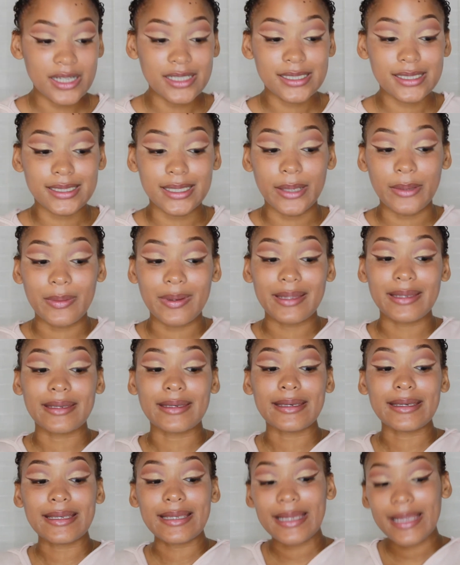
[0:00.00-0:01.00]
So
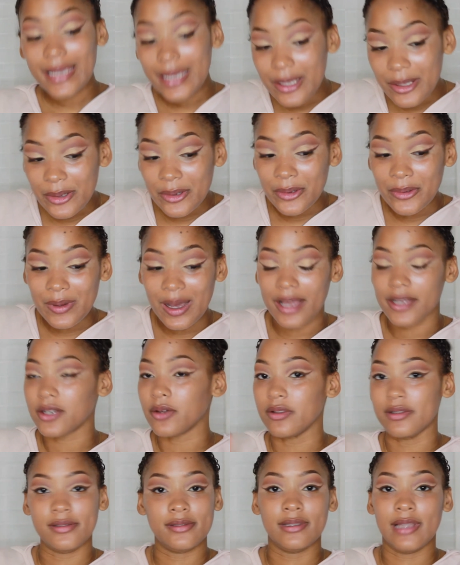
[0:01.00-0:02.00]
now, I know
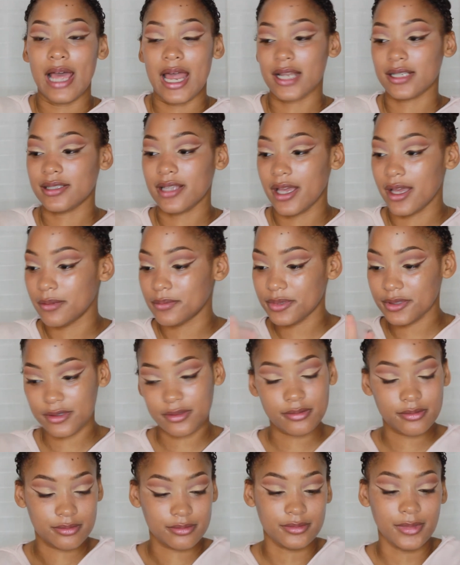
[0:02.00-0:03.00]
this is a lot of steps.
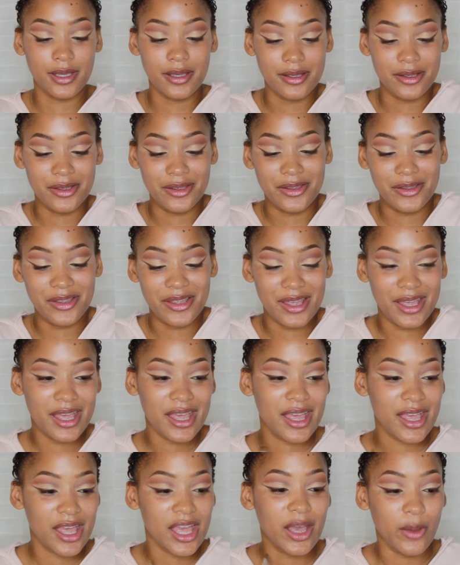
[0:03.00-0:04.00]

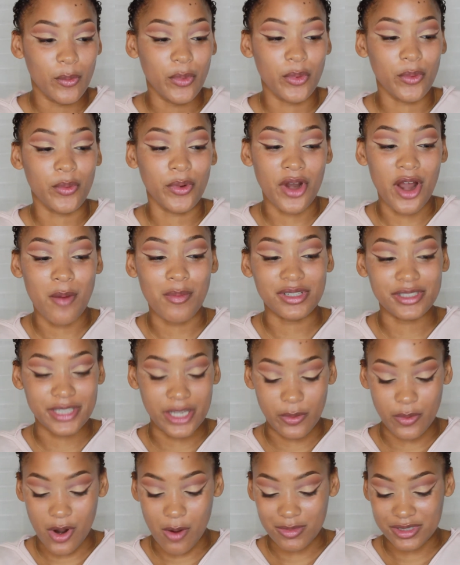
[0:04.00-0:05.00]
we're almost
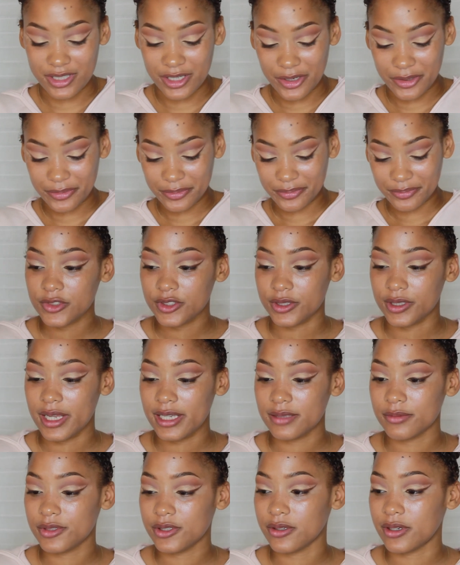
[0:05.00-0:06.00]
there, we're almost there. So
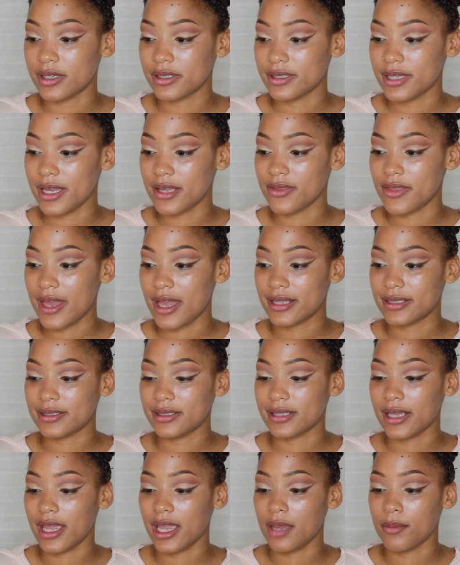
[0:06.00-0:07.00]
next I'm just gonna take that
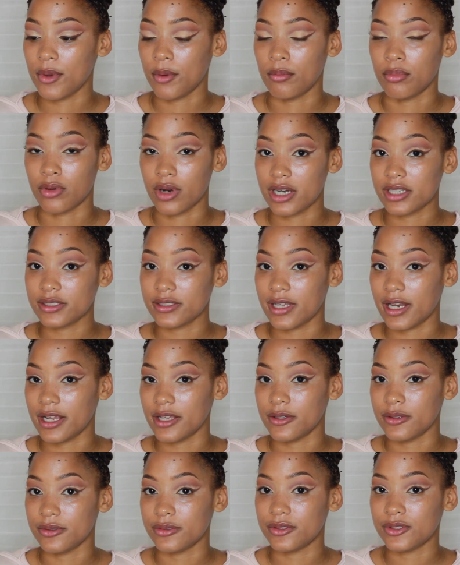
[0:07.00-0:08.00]
same brush that I
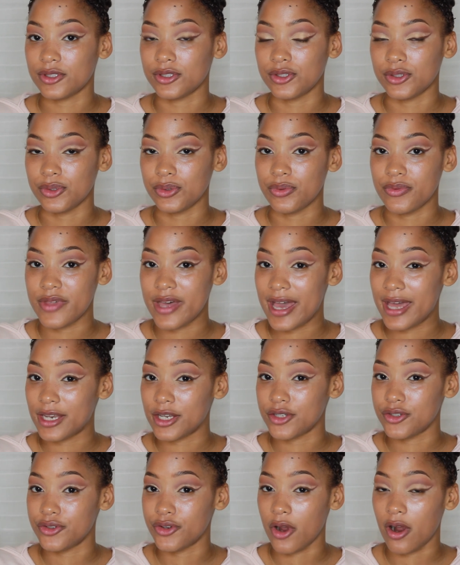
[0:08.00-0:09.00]
used to do
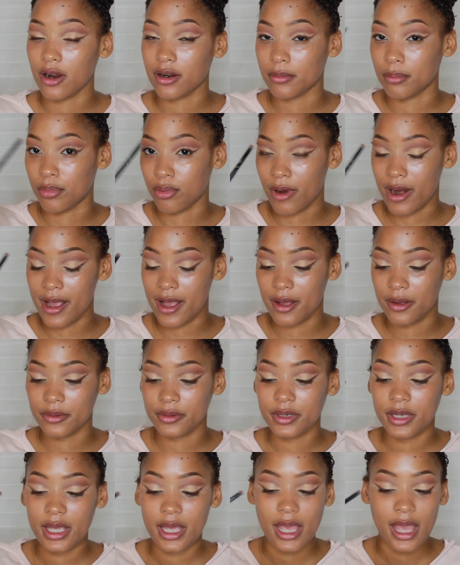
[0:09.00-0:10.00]
that dark
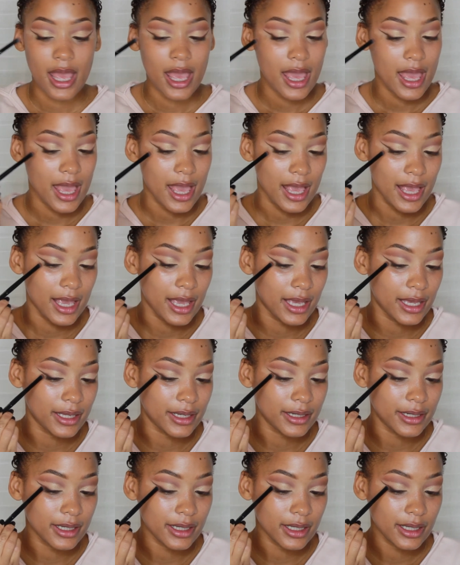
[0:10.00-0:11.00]
brown
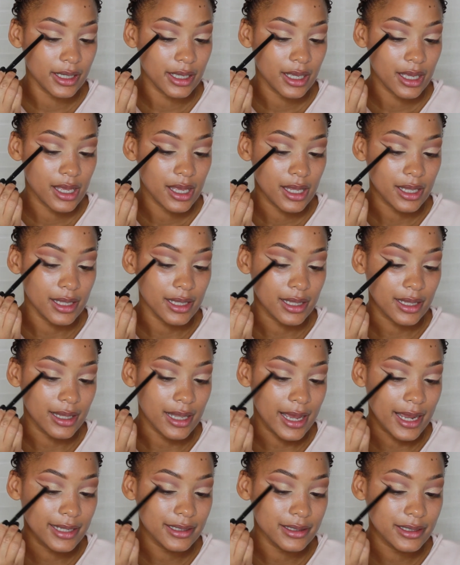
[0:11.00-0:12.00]
and
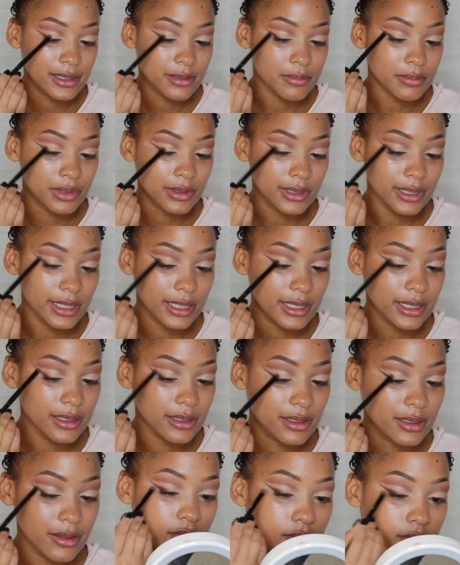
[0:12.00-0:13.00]
lightly
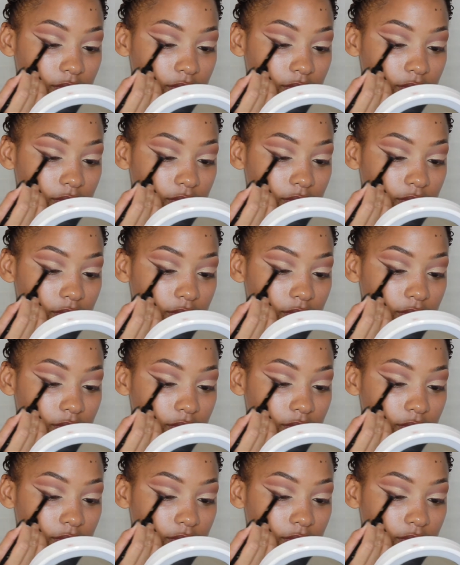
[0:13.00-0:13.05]
blend.